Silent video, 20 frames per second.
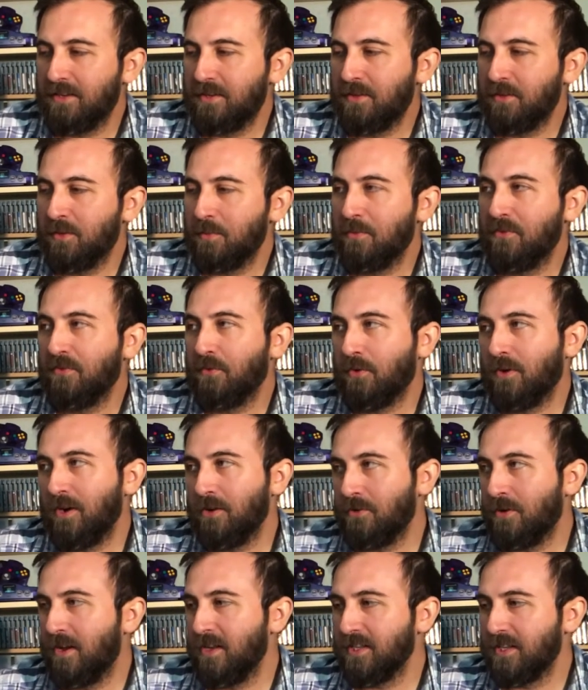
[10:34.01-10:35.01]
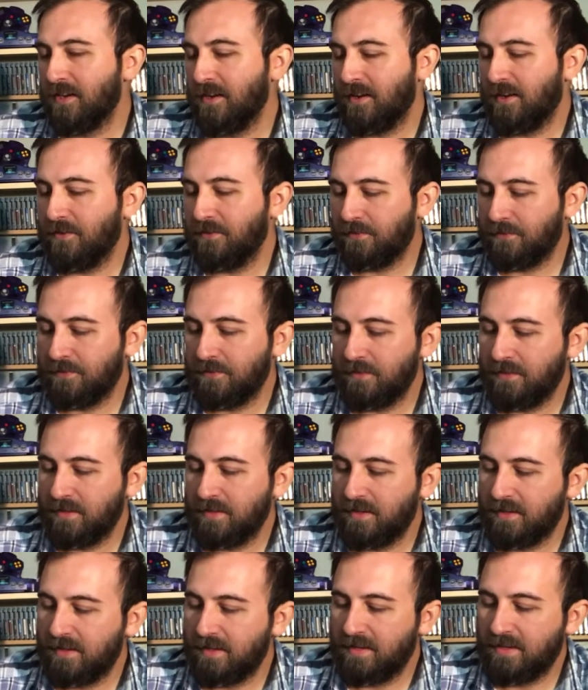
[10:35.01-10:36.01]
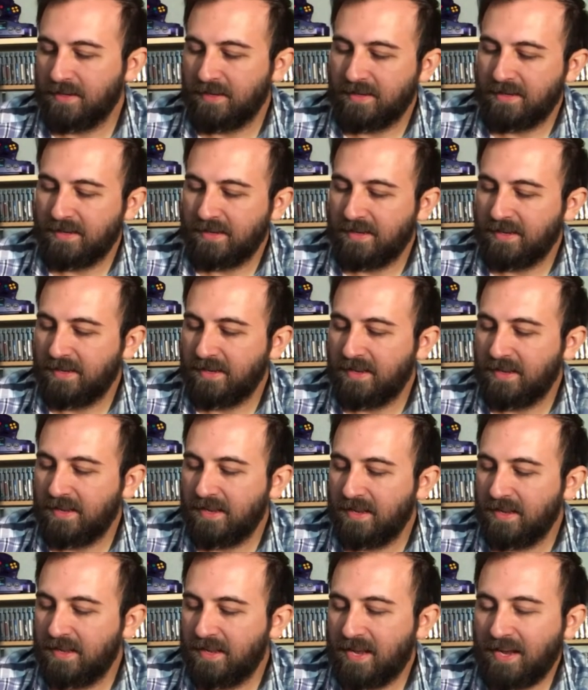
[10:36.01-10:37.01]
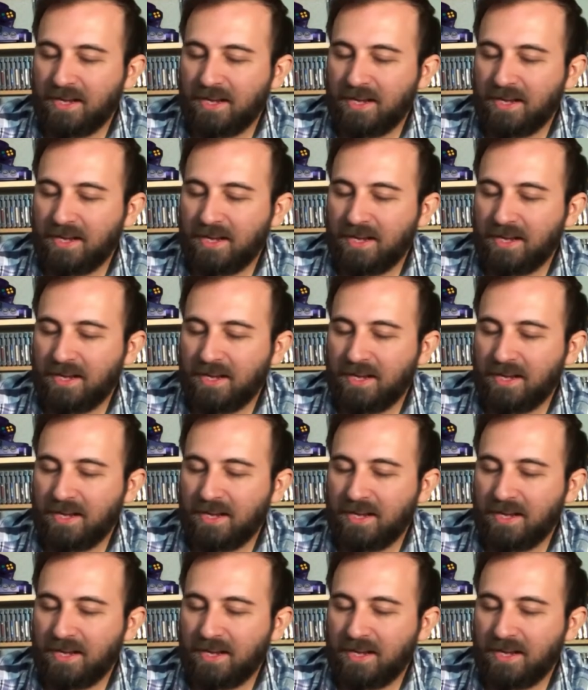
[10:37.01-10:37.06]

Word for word: too before I cross it off. Oh, this is bullshit.